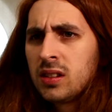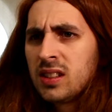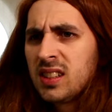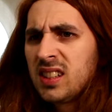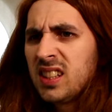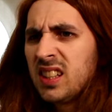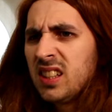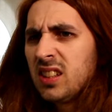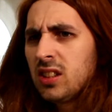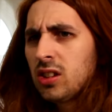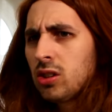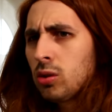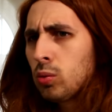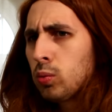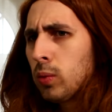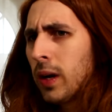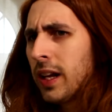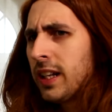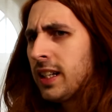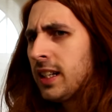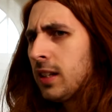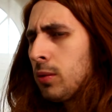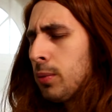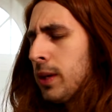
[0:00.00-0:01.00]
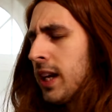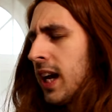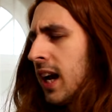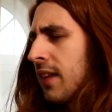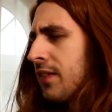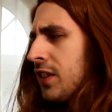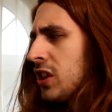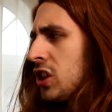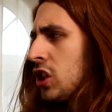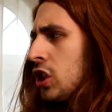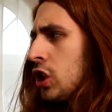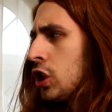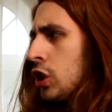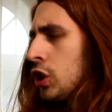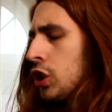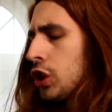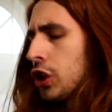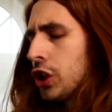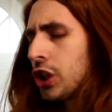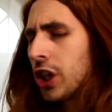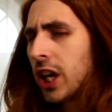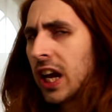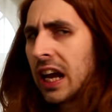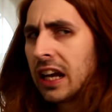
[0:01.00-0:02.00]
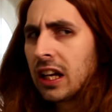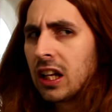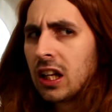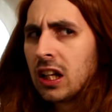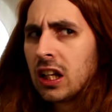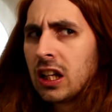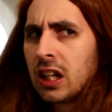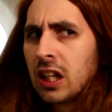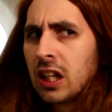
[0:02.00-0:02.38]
Since when did we have a news channel?